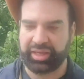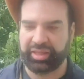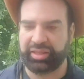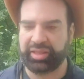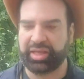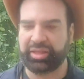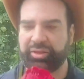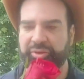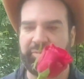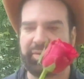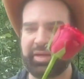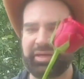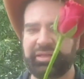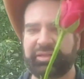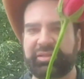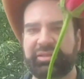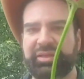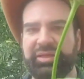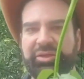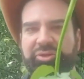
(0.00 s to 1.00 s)
The other one
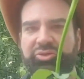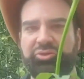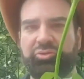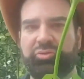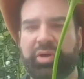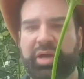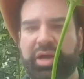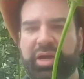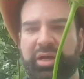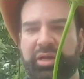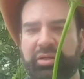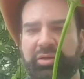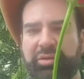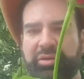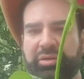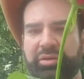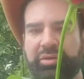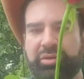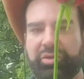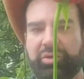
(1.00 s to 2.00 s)
is this one.
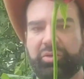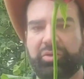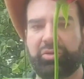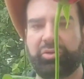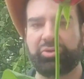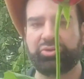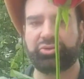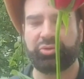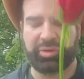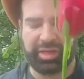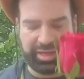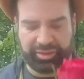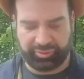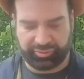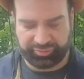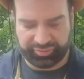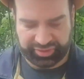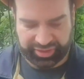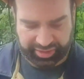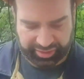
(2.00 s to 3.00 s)
Also kind
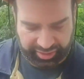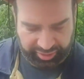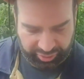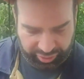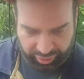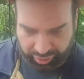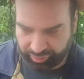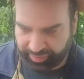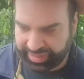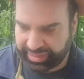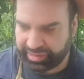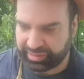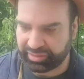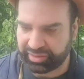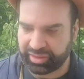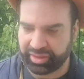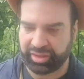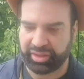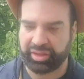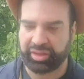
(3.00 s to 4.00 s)
of starting to wilt.
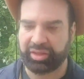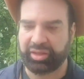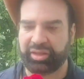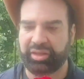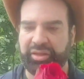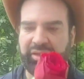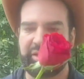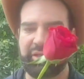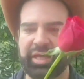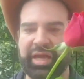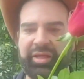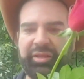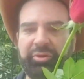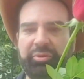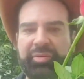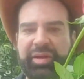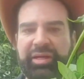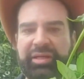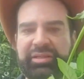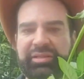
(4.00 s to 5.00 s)
The other
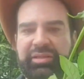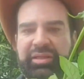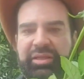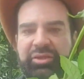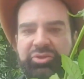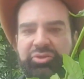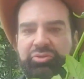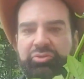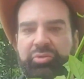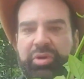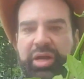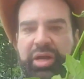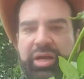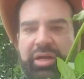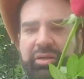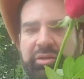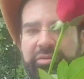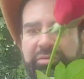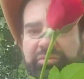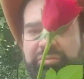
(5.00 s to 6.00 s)
one is this one.